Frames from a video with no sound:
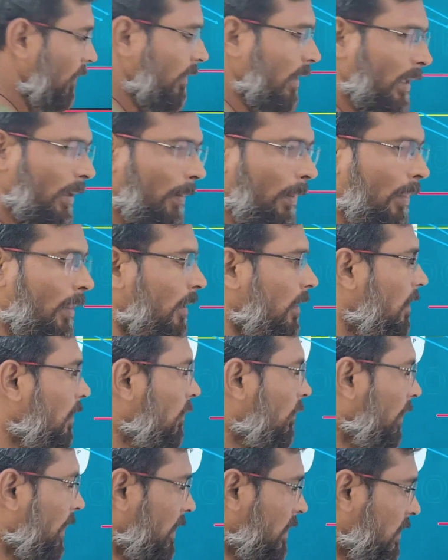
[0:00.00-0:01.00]
away.
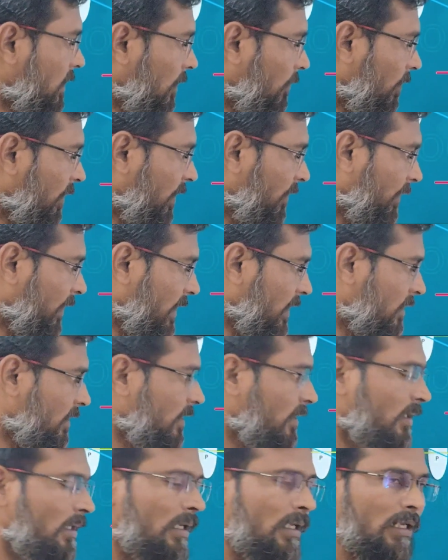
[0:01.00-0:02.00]
For example, if it is
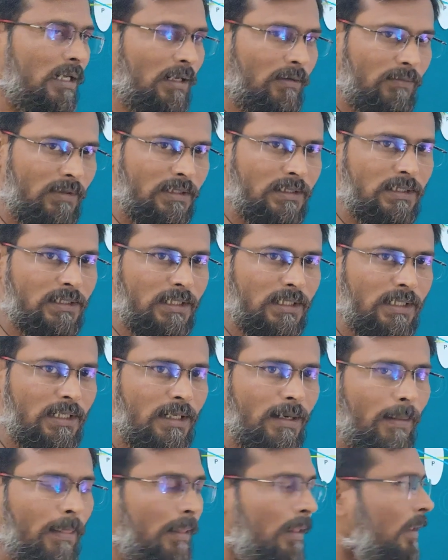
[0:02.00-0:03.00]
converging
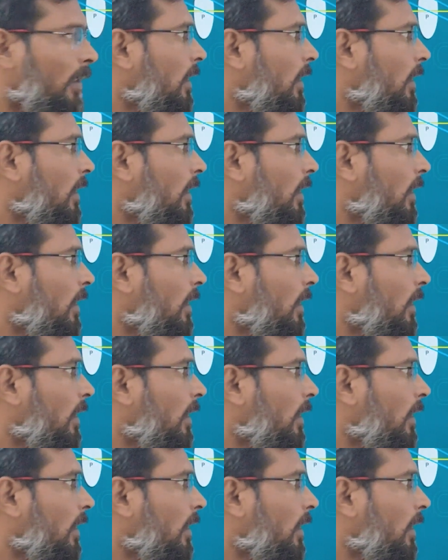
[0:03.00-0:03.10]
here,